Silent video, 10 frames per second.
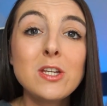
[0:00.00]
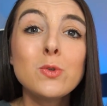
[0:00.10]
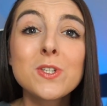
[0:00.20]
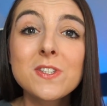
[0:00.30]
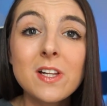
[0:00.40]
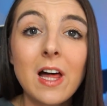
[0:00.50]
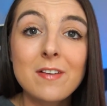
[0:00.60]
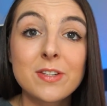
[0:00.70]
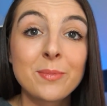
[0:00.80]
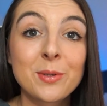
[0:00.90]
you still
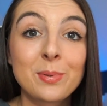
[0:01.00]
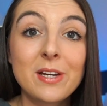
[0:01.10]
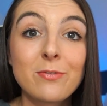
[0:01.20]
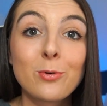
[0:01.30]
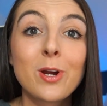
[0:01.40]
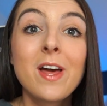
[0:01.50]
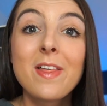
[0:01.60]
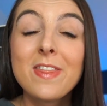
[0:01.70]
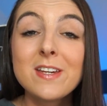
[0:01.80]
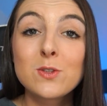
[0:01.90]
have something to play for
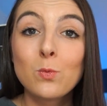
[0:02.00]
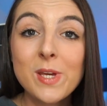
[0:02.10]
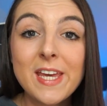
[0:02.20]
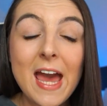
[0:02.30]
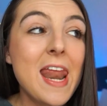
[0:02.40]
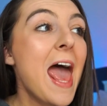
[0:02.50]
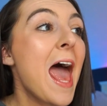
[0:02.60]
this weekend.